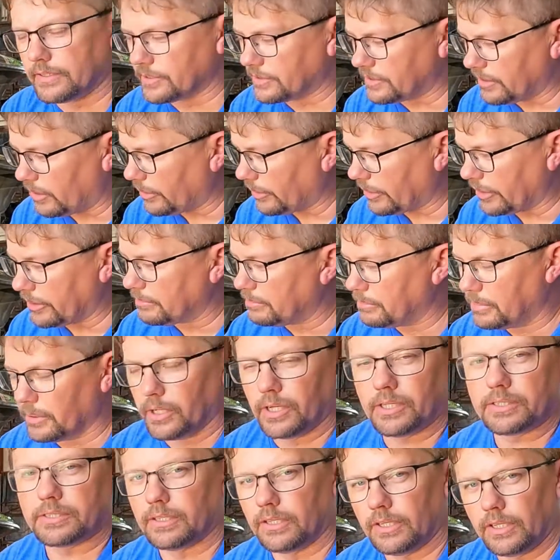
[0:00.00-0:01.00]
There's no good
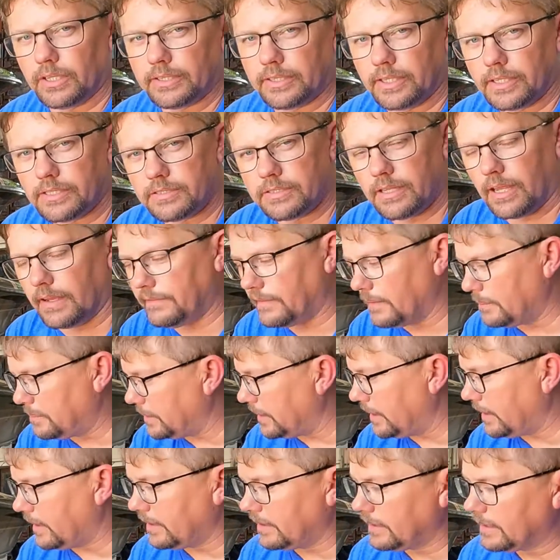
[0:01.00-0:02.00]
book to look this stuff
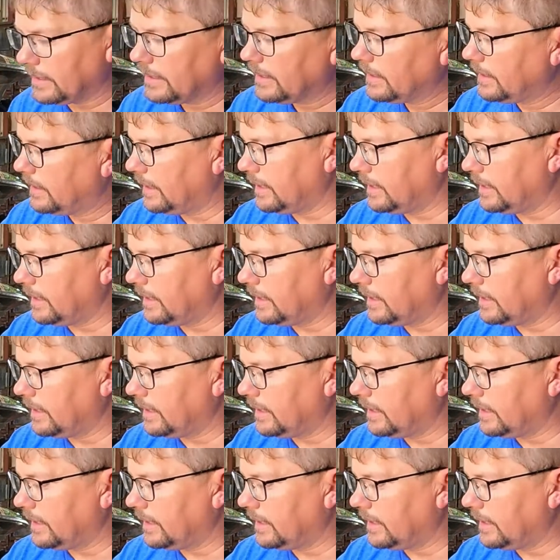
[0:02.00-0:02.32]
up in.